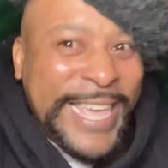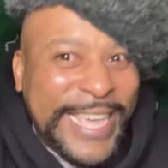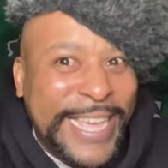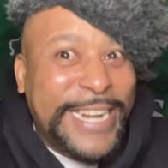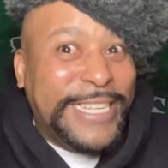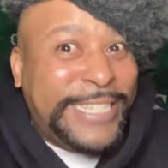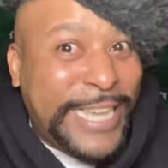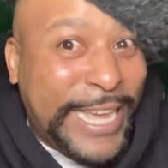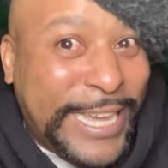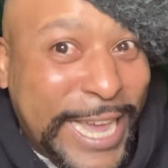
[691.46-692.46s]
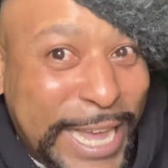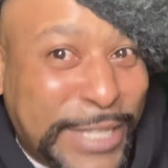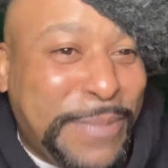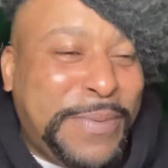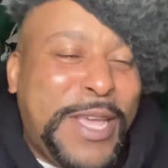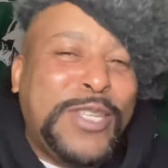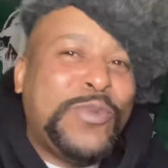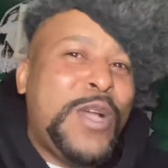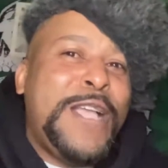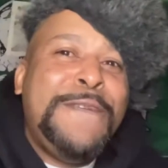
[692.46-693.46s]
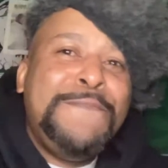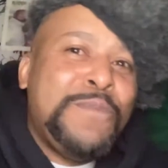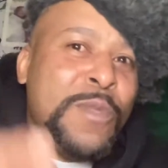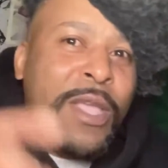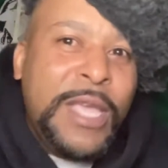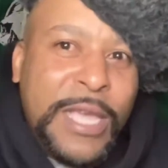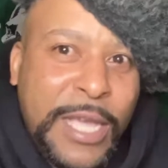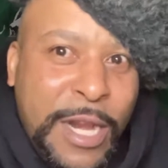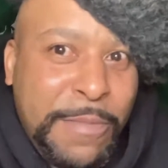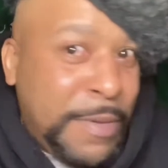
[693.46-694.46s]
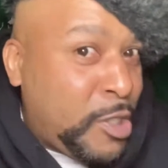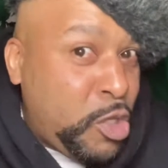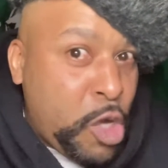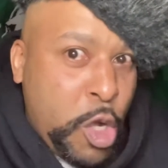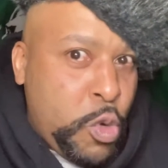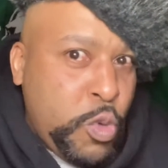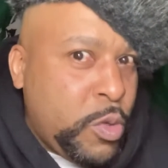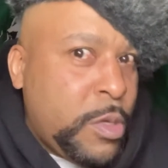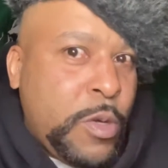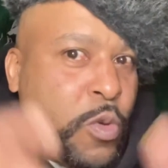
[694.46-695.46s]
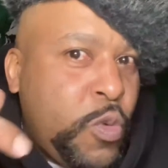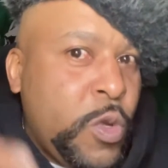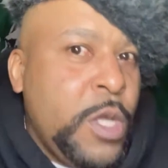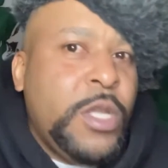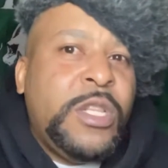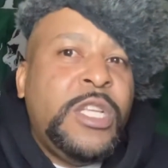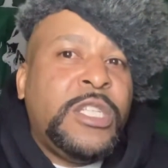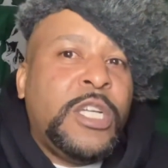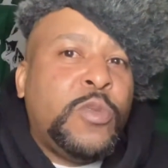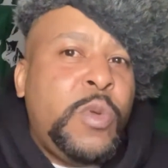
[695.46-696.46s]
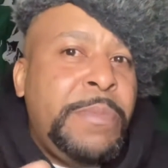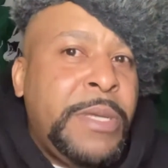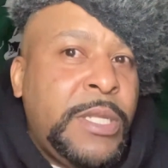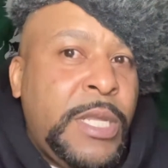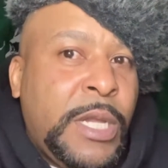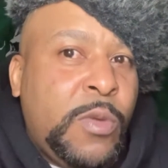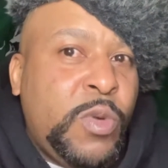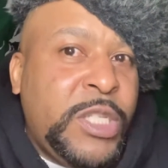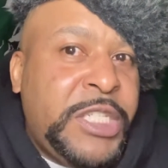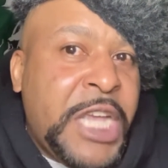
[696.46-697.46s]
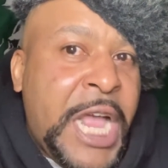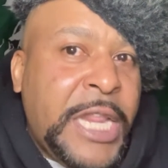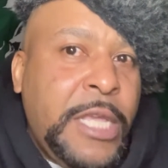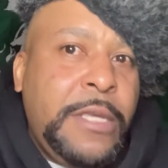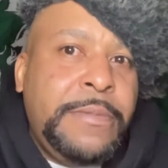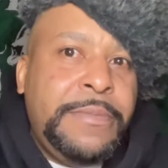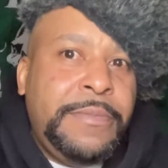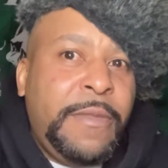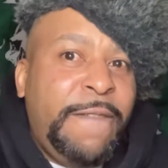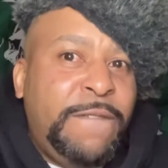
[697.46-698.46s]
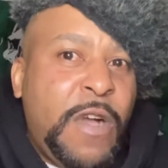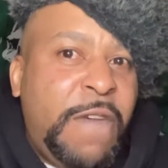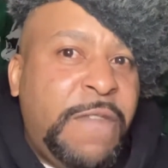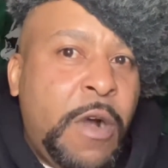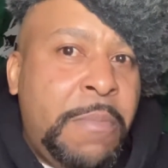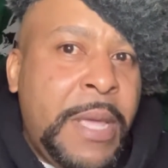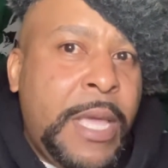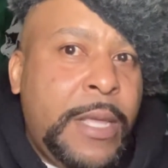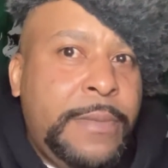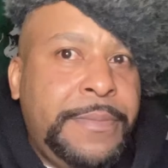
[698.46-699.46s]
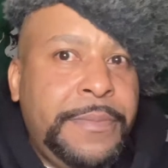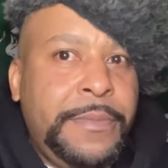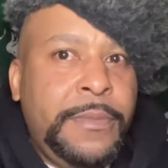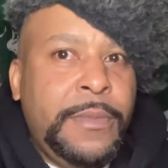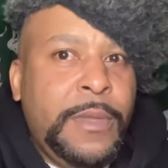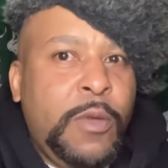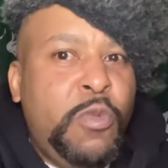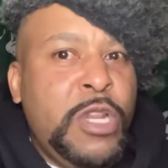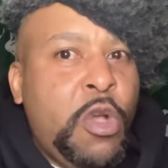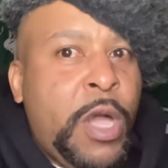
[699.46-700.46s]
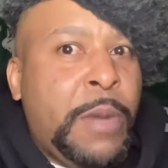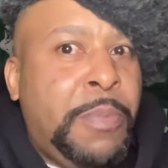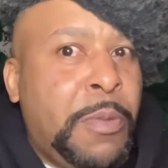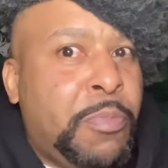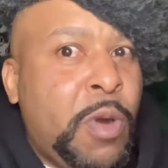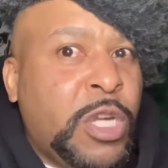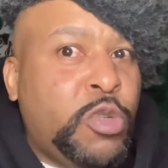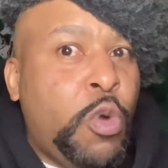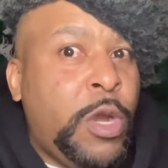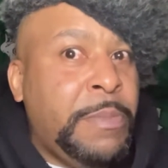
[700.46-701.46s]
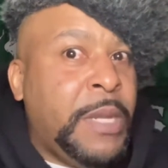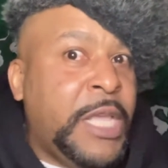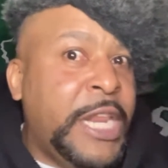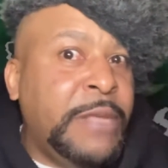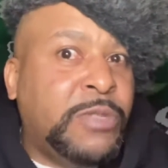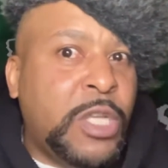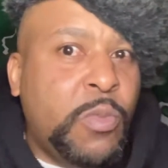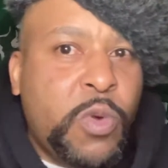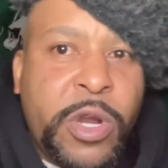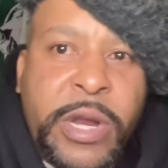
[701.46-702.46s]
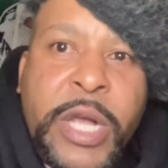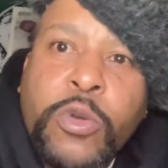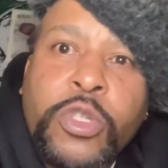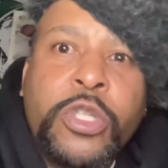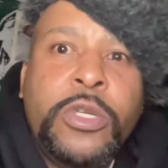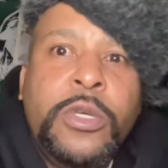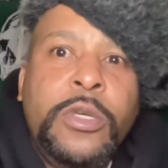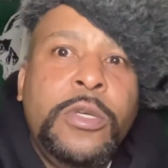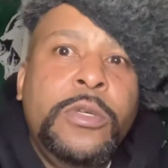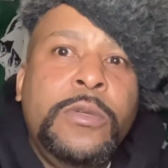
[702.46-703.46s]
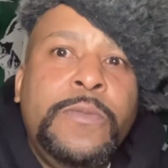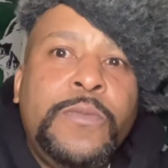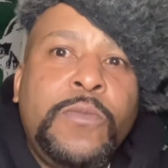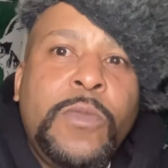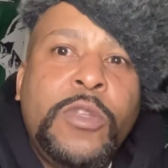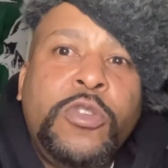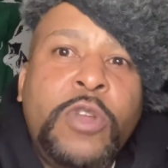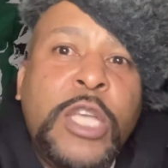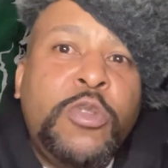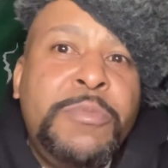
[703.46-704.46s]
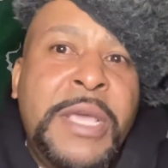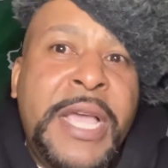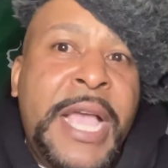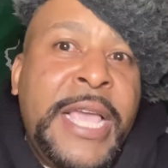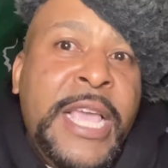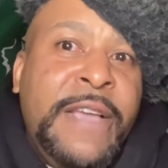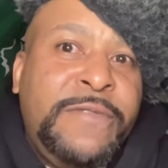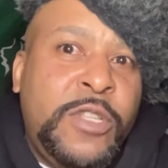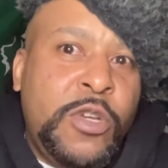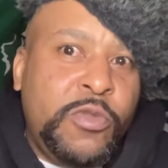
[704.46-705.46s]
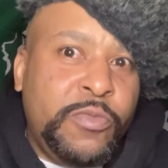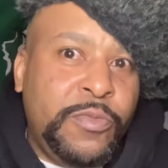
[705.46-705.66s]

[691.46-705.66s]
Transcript: In the check cashing place, right? He get up, but you know who? Listen, because we've been dealing with Johnny, Volvo man. We know how to put pressure on him to get him somewhere else. So that's what me and AF do.